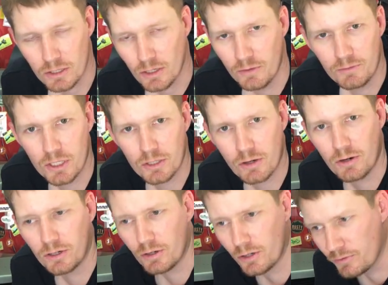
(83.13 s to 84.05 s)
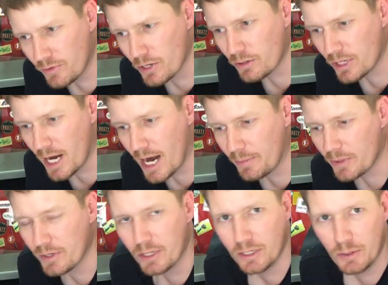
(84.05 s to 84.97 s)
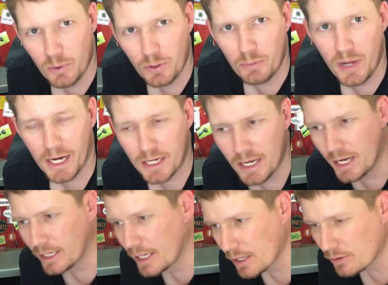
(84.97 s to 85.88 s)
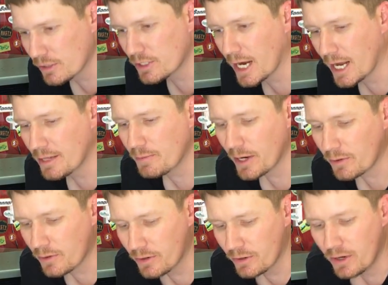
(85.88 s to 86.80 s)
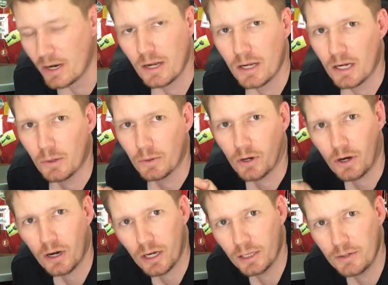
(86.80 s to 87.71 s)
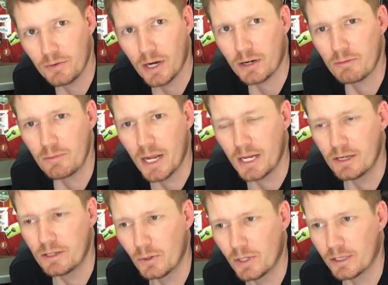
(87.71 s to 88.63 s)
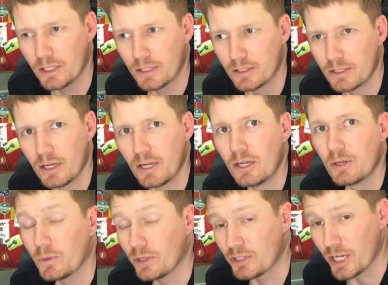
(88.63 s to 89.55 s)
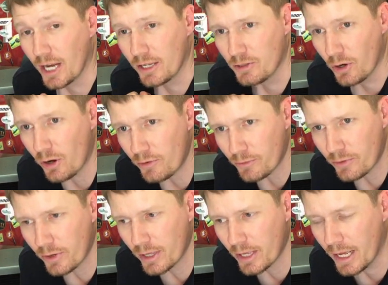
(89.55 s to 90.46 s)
you've just gone and got your reel sharpened and you put it back in, get all your chains back on, I would highly recommend doing this with the chains off.